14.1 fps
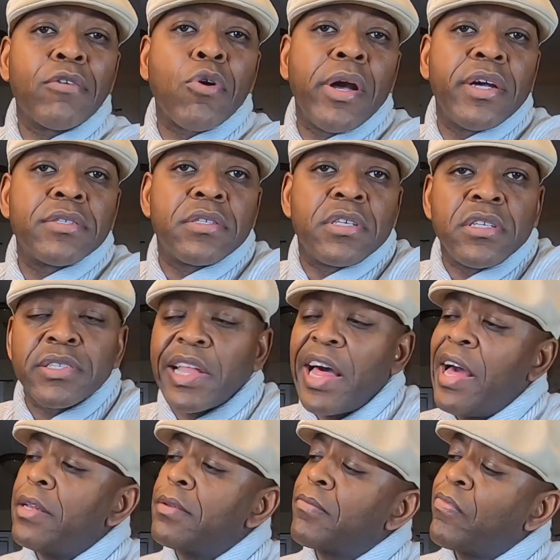SD
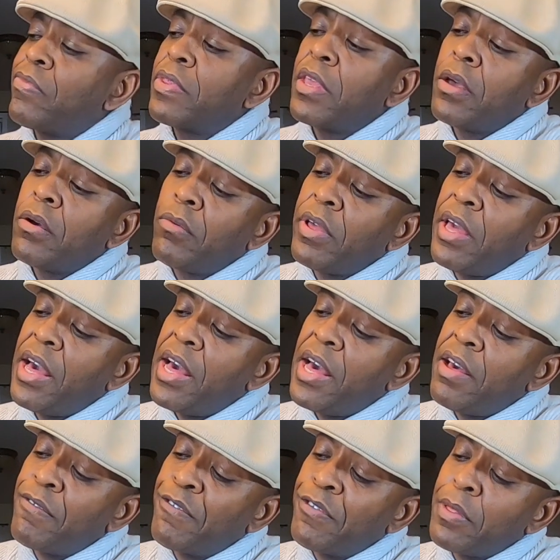slot. We
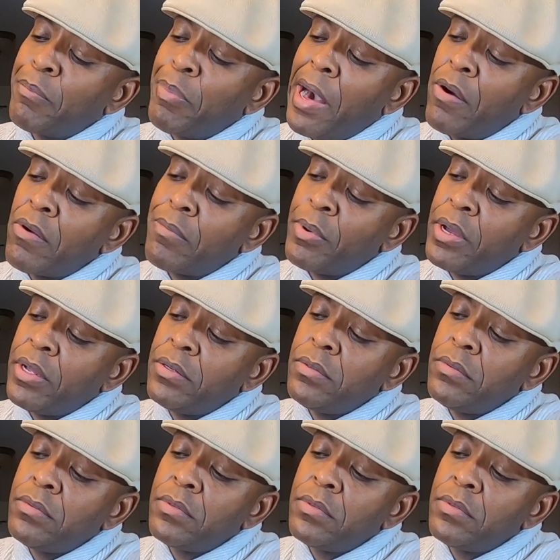have the power button,